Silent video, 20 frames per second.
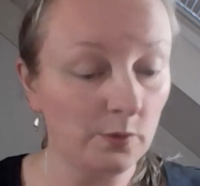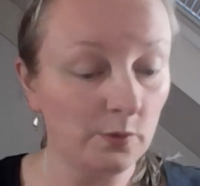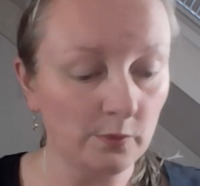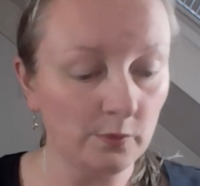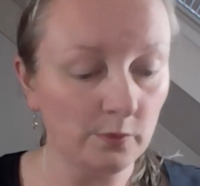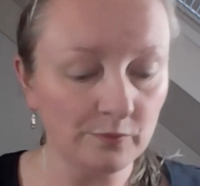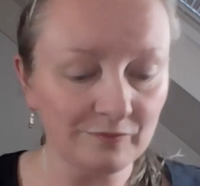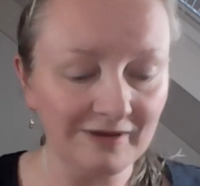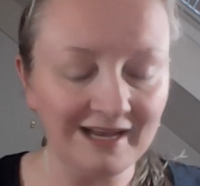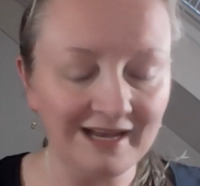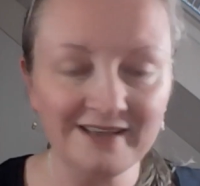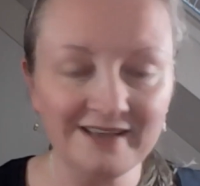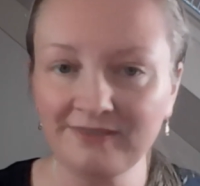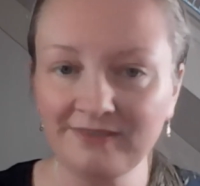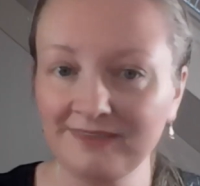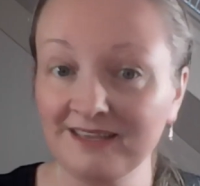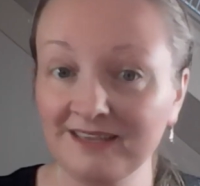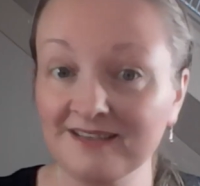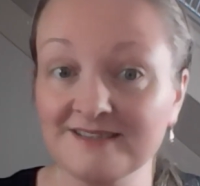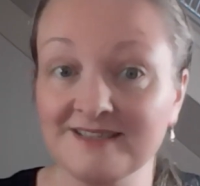or write
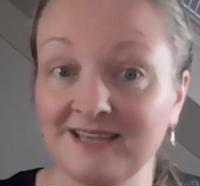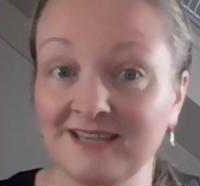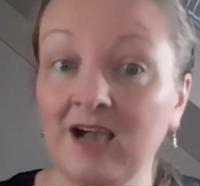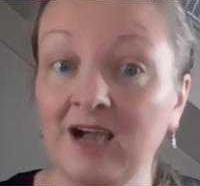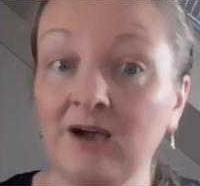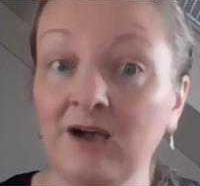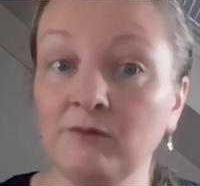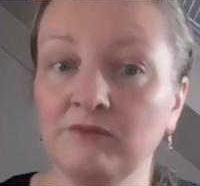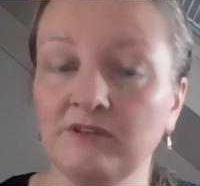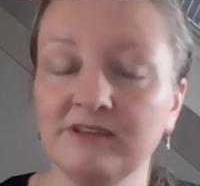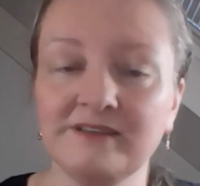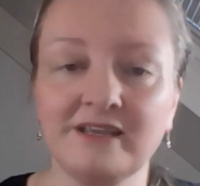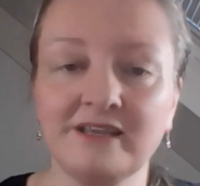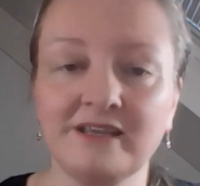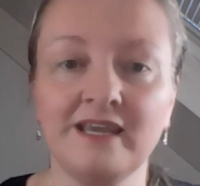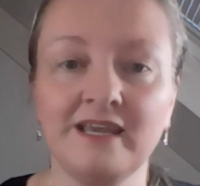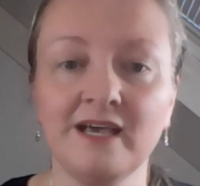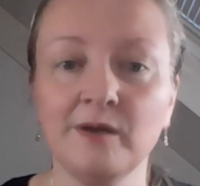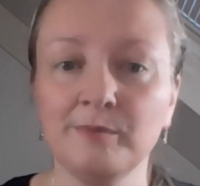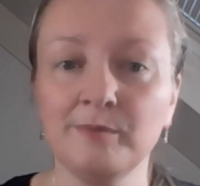things down. That
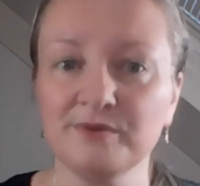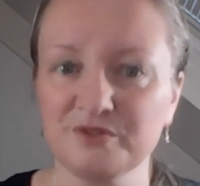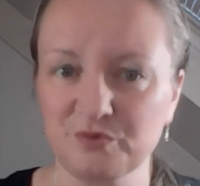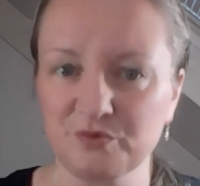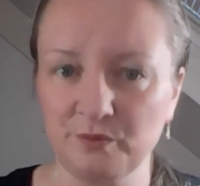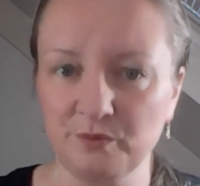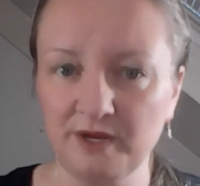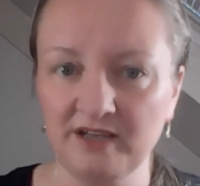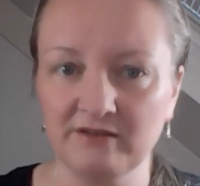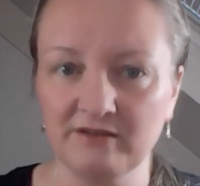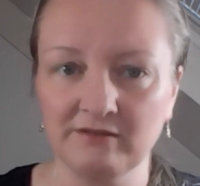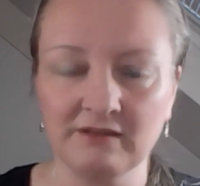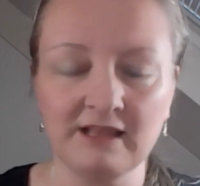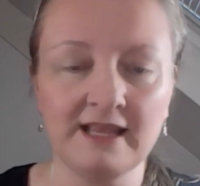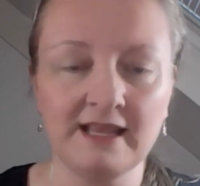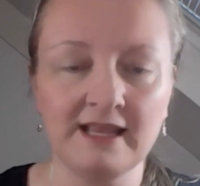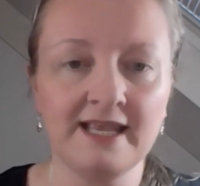can help as well.